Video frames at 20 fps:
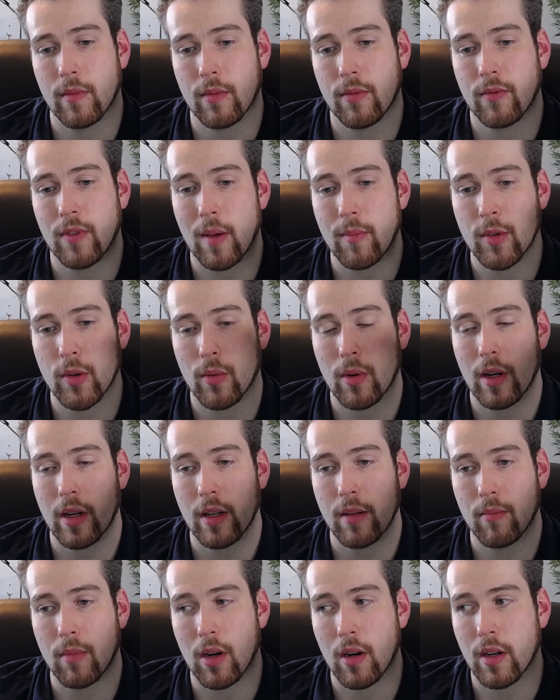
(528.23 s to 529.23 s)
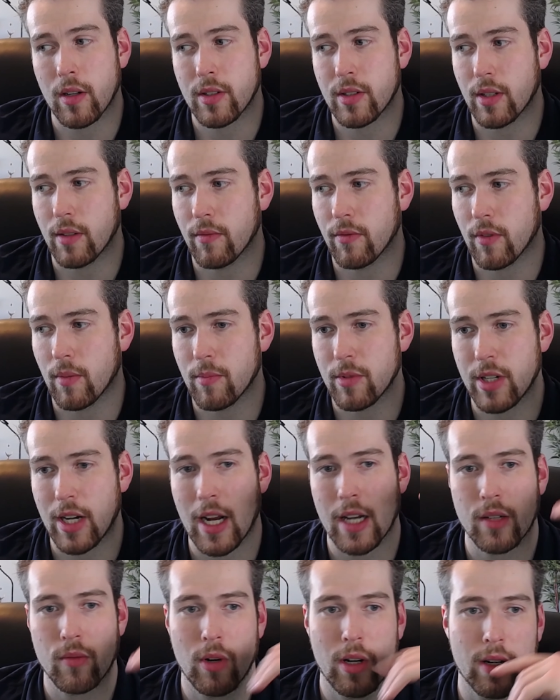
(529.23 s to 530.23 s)
February to March and from
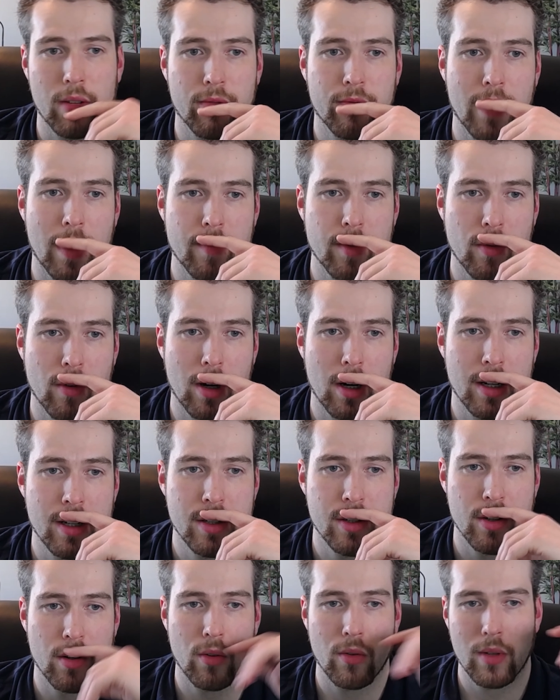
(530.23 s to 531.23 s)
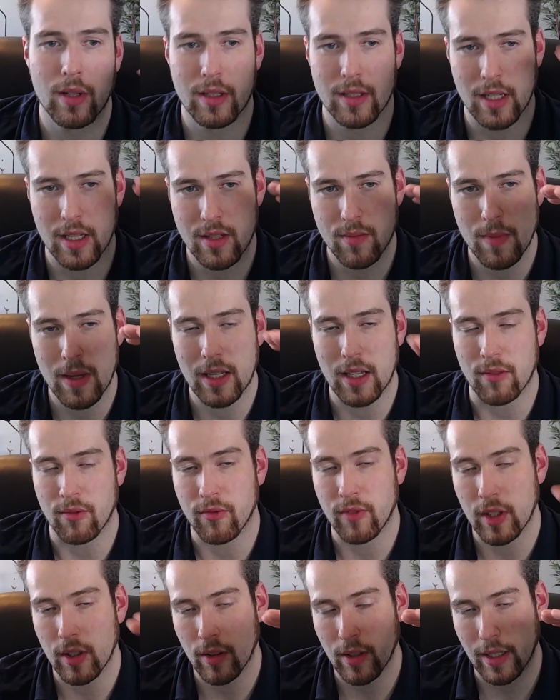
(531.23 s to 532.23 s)
January to February. So it does make it
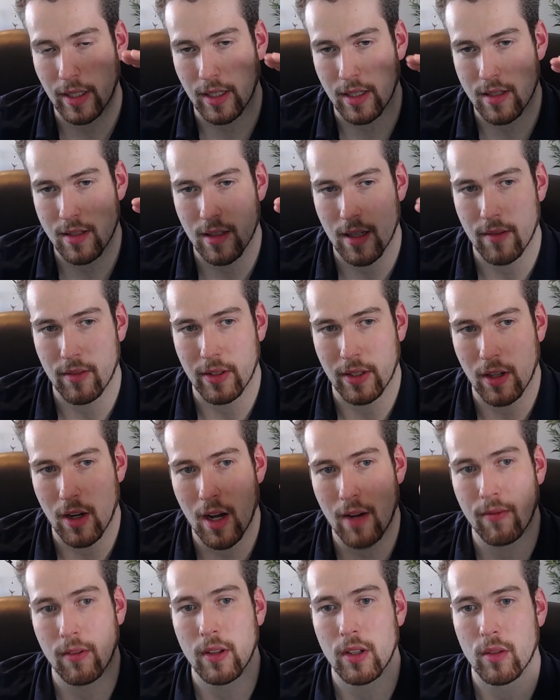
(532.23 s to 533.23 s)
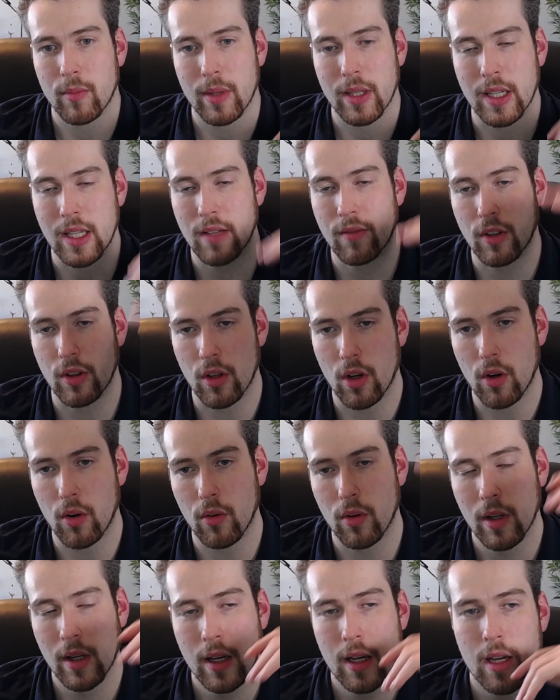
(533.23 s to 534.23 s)
feel like it's leveling off a little bit, even
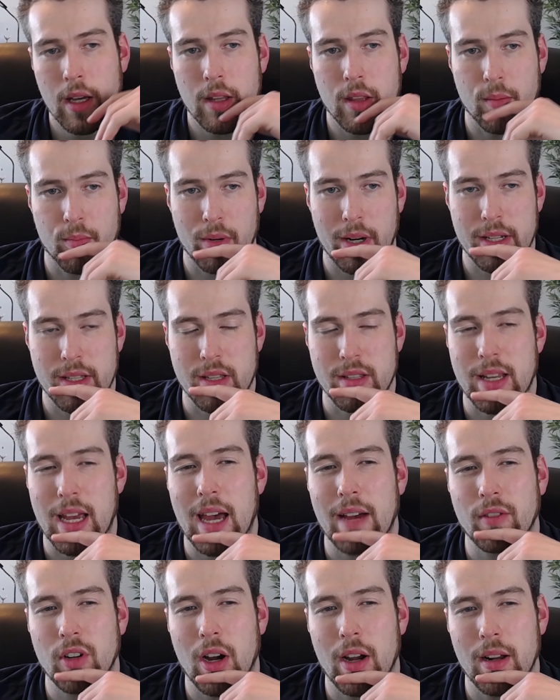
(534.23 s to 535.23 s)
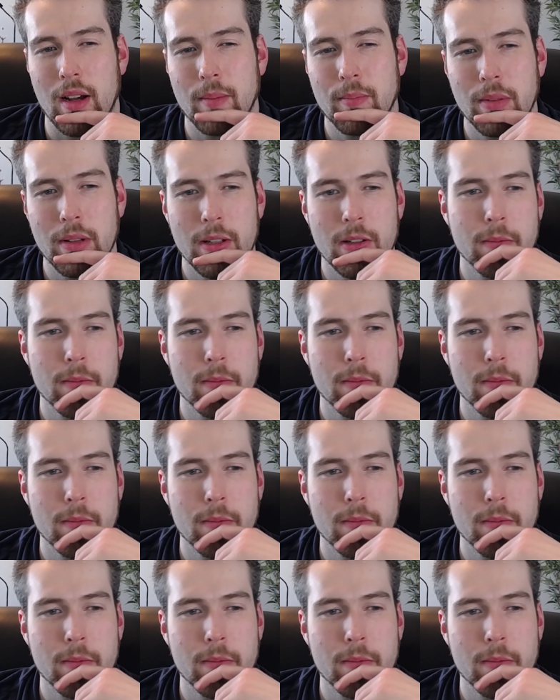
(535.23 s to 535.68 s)
though the prices have gone up a little